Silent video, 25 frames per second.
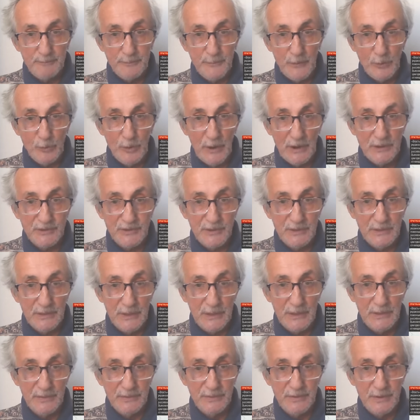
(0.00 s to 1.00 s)

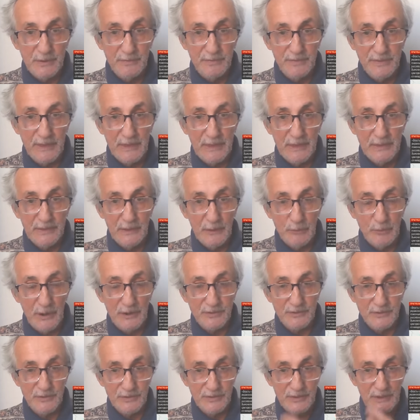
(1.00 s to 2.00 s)

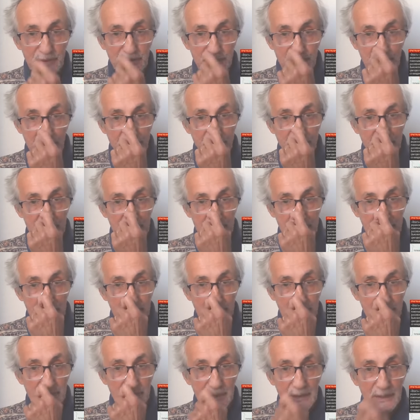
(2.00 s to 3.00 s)
Russians intervened
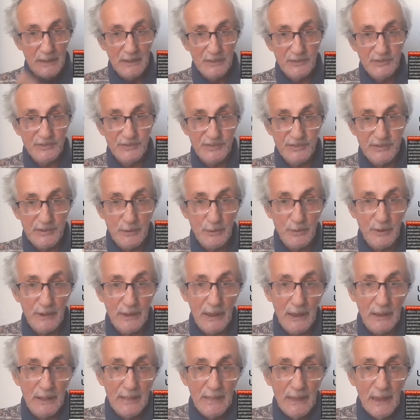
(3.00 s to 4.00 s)
in
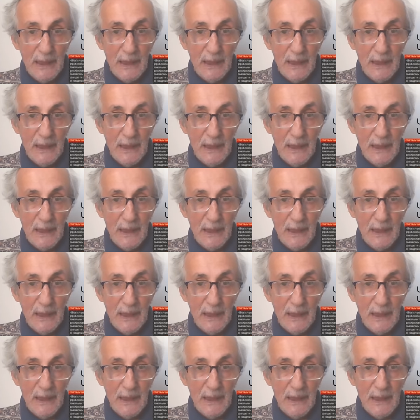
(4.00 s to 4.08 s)
Syria